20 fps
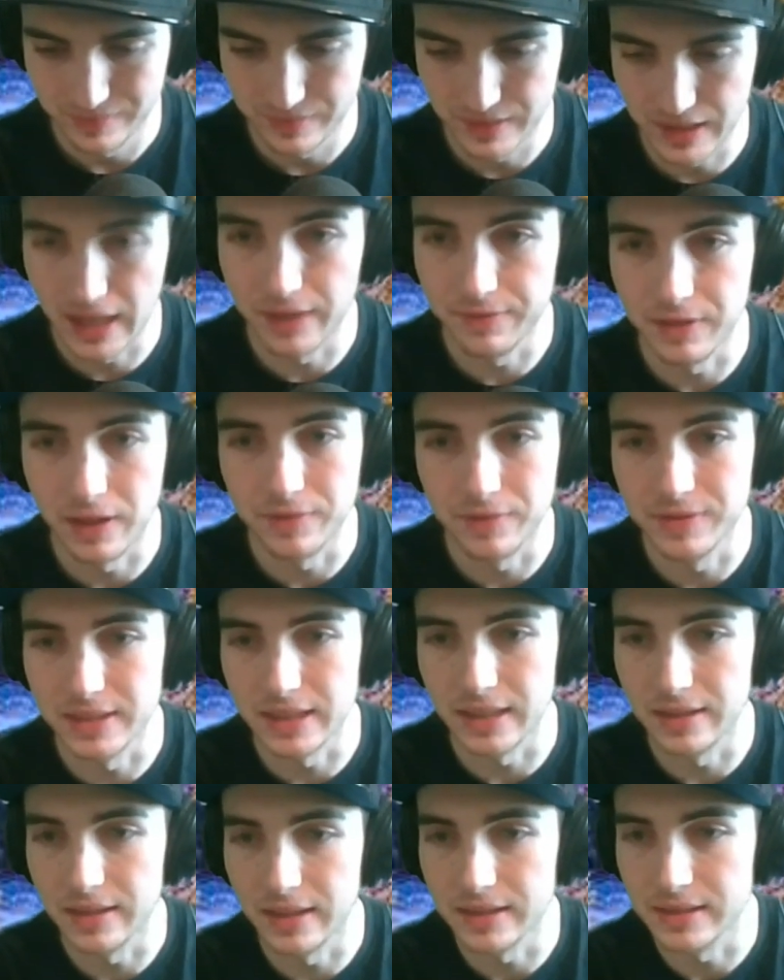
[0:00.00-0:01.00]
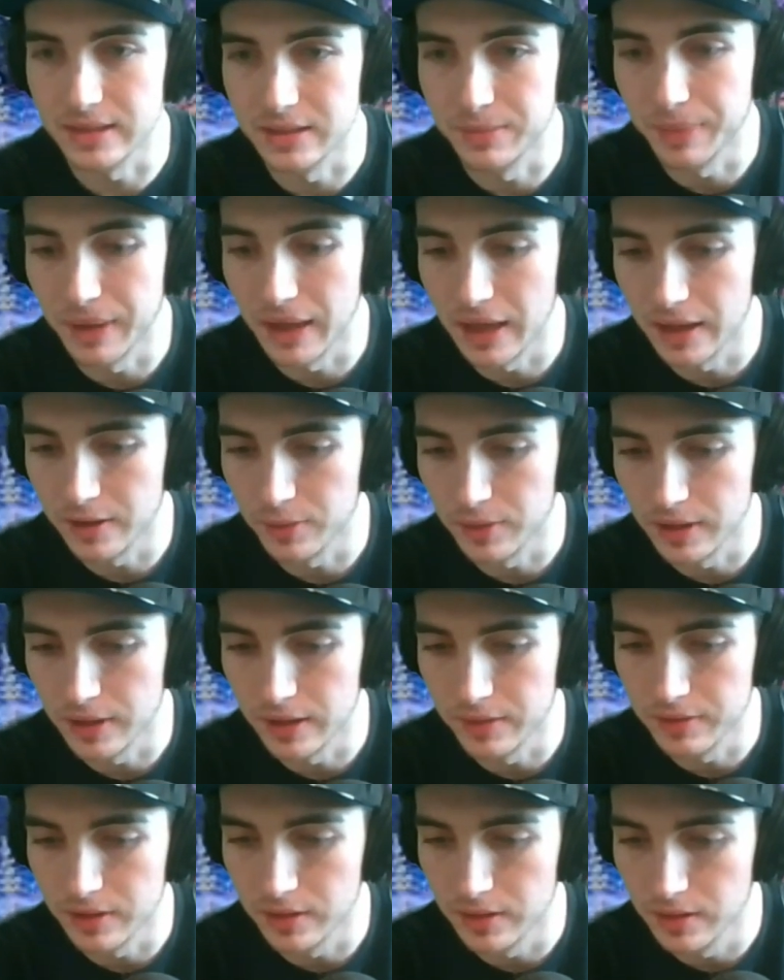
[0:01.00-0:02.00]
the FFC thinks it's bad or
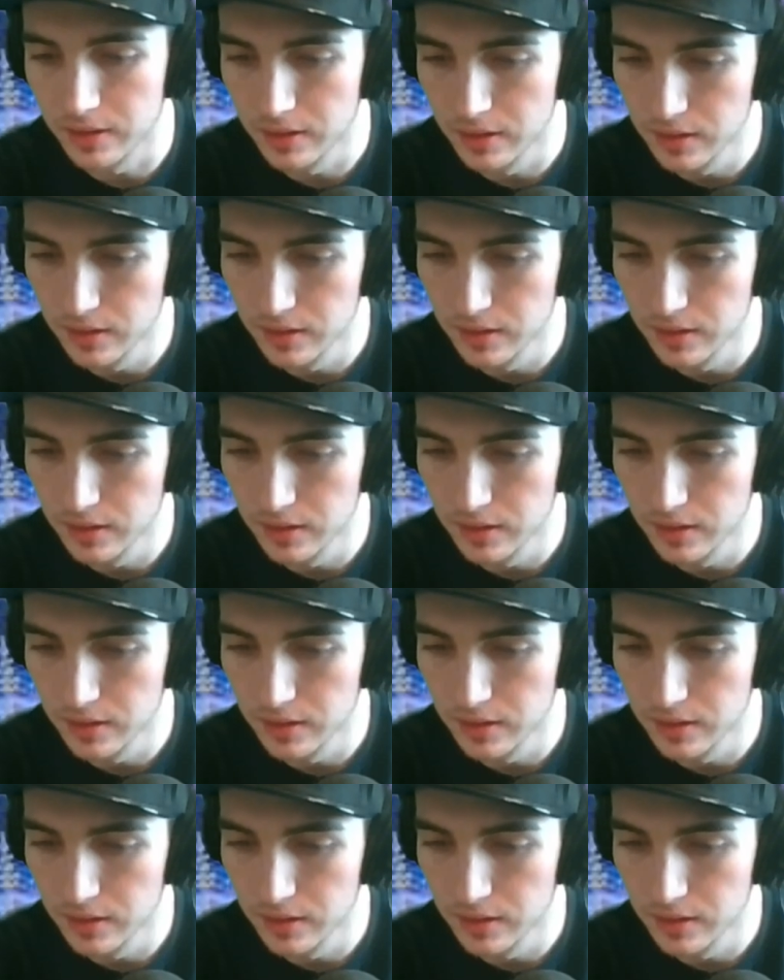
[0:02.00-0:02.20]
whatever.